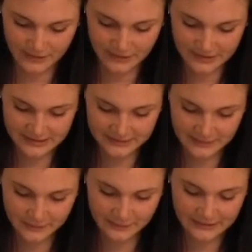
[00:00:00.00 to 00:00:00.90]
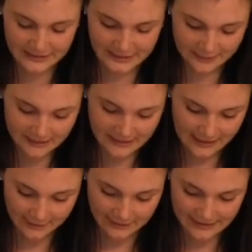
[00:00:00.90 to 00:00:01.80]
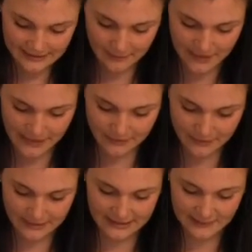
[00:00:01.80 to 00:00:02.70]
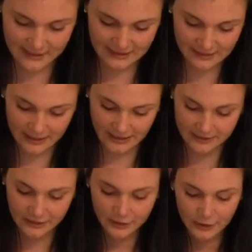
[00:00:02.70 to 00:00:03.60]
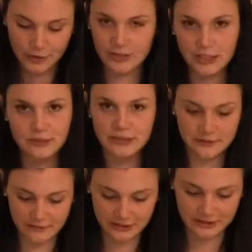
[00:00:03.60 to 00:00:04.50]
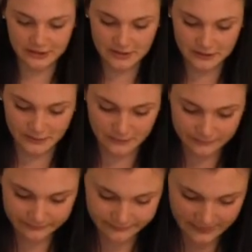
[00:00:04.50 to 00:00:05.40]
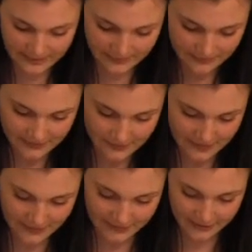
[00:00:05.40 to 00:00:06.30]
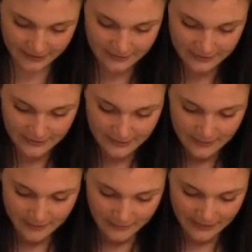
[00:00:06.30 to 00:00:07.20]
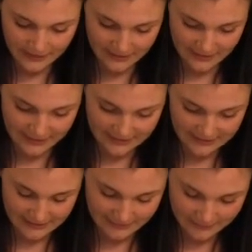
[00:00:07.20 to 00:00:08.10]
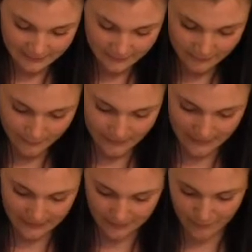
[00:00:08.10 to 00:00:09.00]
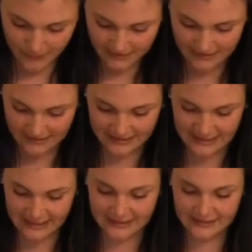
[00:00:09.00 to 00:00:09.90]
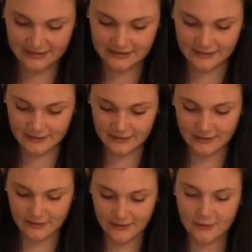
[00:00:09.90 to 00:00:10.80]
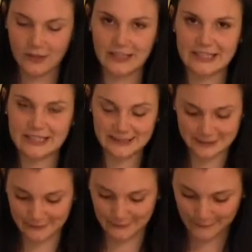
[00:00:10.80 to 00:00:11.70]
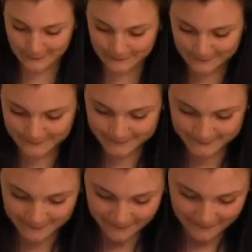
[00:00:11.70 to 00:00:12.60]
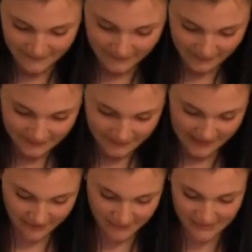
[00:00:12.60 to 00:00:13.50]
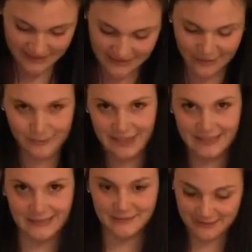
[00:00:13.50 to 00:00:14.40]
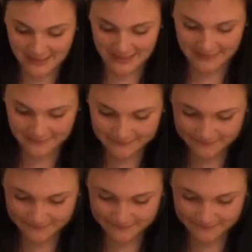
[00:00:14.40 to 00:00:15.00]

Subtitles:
And you're just going to want to even it out in the pan with a spatula. You can use your fingers too, doesn't really matter, but it is one of the parts that takes the longest, so you have to be kind of patient with it.